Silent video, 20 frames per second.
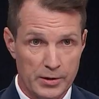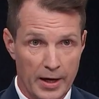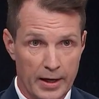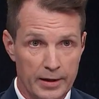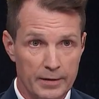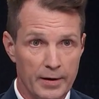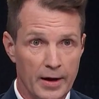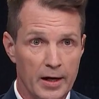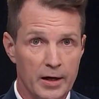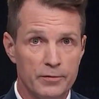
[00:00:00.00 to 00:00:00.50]

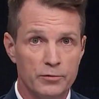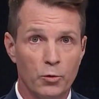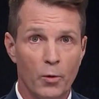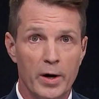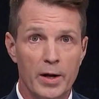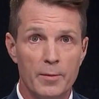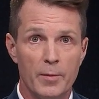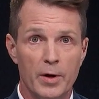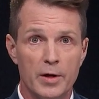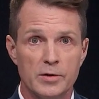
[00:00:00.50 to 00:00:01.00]
State at the end of
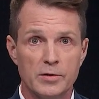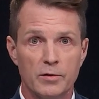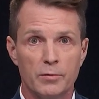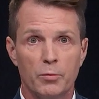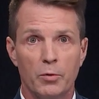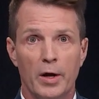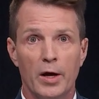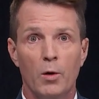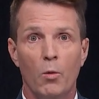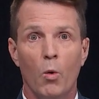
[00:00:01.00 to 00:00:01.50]
20 minutes of
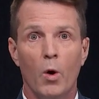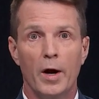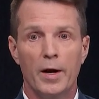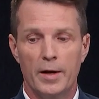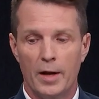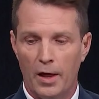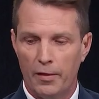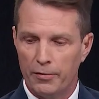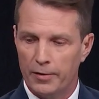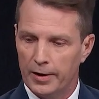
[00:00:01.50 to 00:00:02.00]
play,
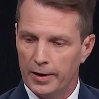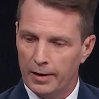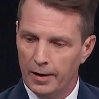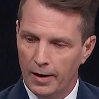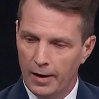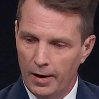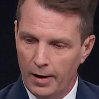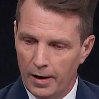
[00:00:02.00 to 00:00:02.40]
1-0.